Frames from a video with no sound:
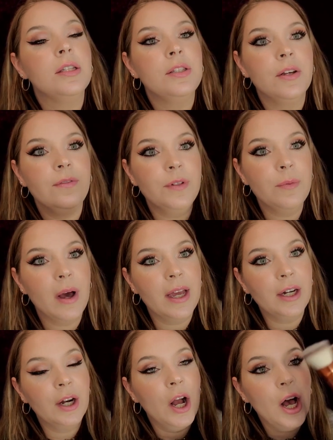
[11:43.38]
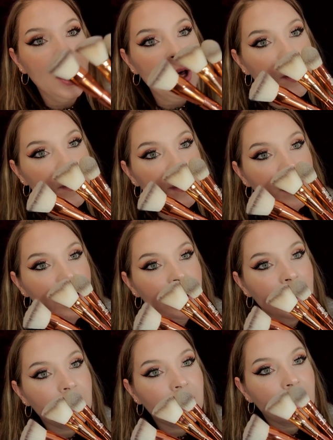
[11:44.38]
So if you want your own,
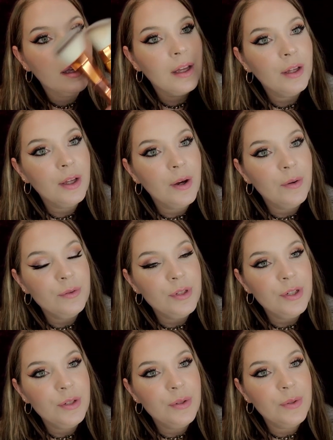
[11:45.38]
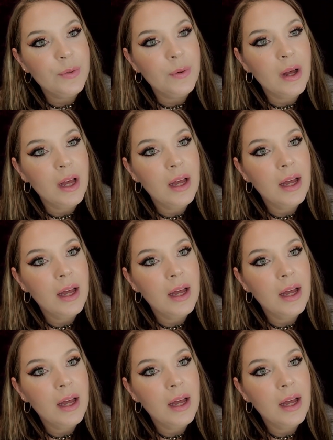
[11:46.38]
go to